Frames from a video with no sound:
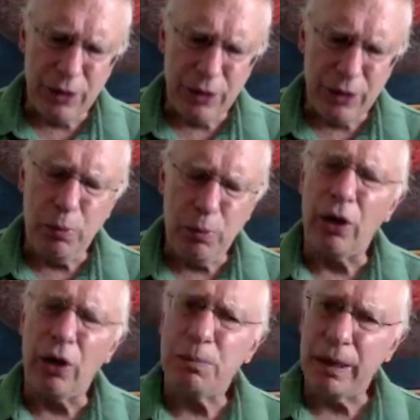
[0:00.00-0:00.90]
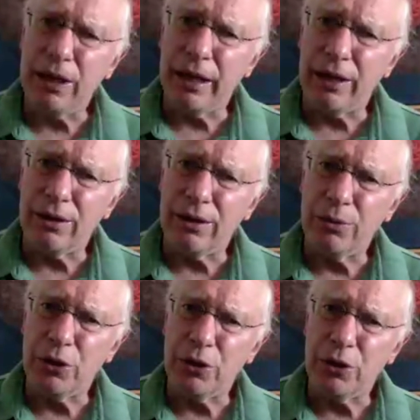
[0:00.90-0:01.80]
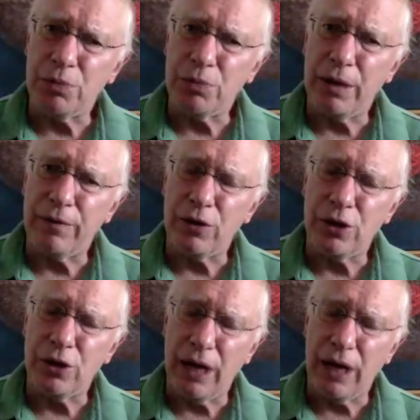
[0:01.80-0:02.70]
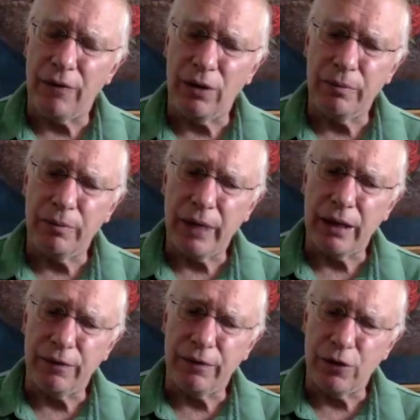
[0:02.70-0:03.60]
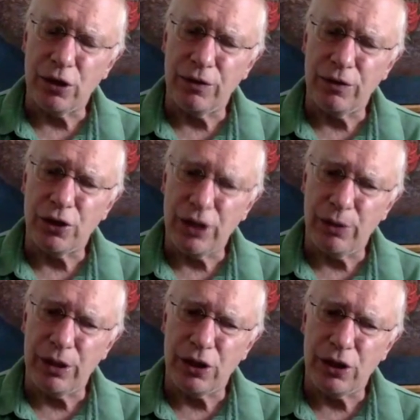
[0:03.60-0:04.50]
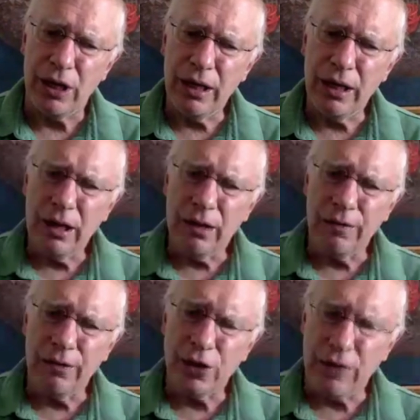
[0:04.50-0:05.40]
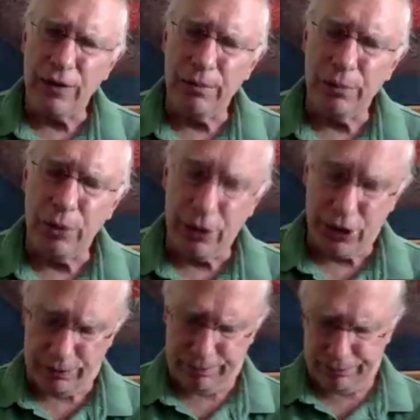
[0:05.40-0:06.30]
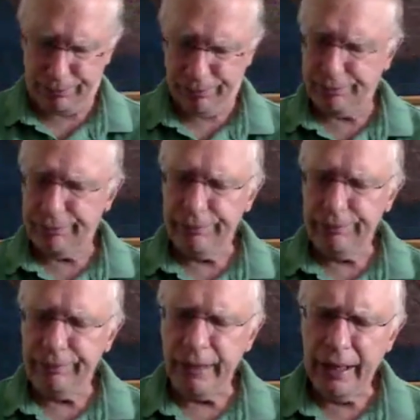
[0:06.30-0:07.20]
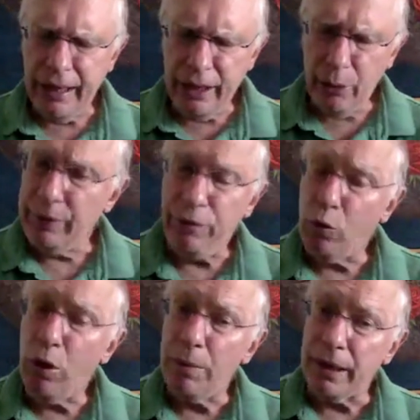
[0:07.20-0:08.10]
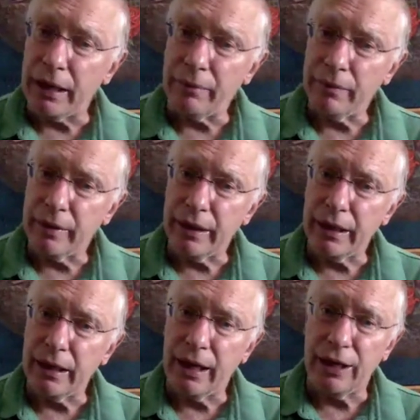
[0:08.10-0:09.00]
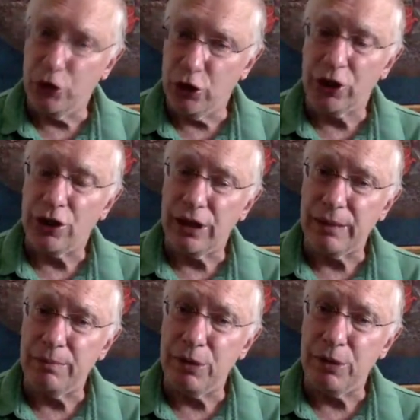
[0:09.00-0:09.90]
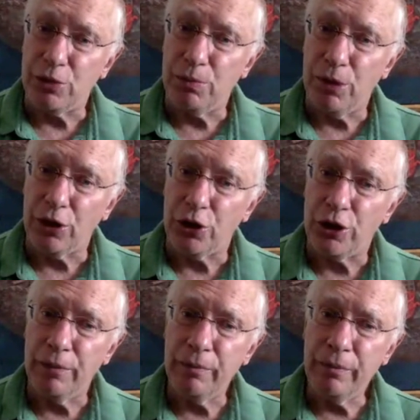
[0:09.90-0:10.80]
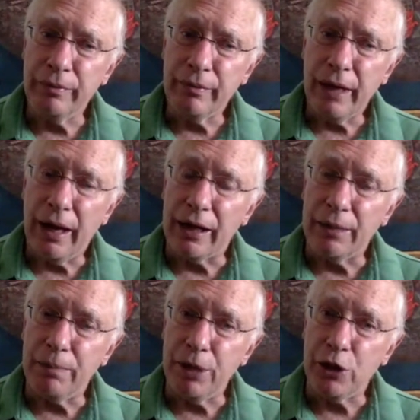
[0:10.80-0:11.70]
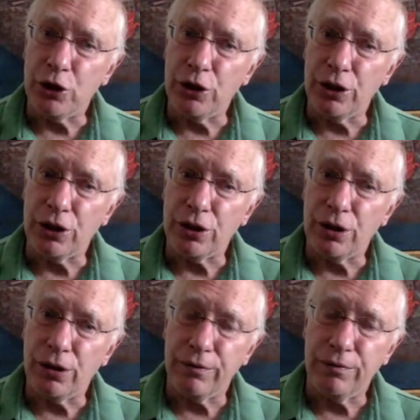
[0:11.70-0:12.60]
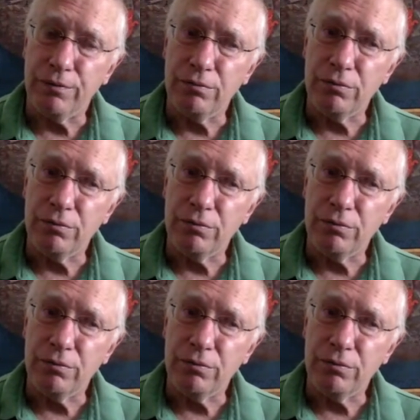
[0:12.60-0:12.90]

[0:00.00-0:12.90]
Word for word: this book, Speculator, which is my first novel and the first of a series of 7 books, reforming the unjustly besmirched occupations of